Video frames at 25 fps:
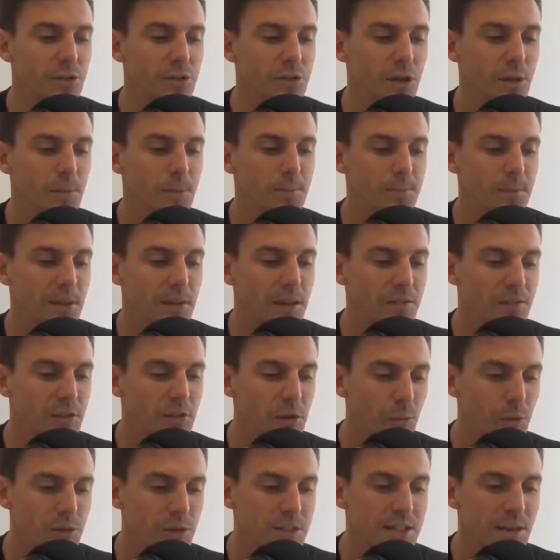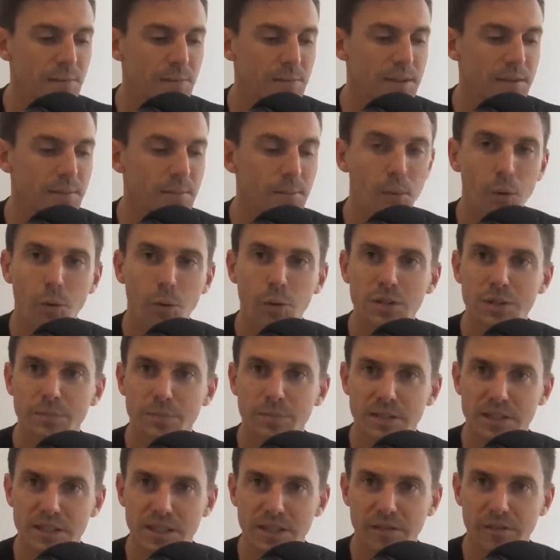So if you want something more
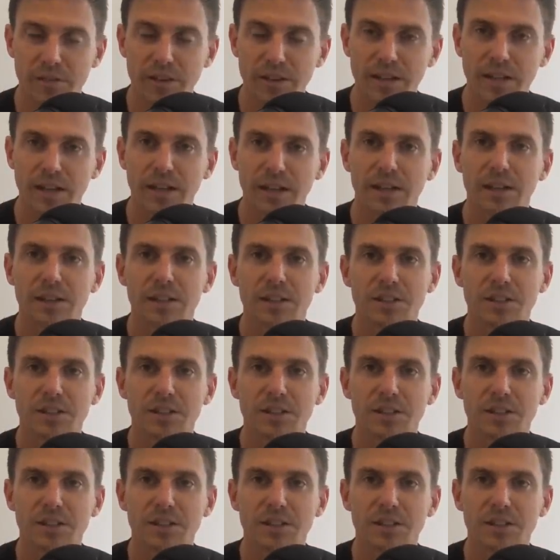specific,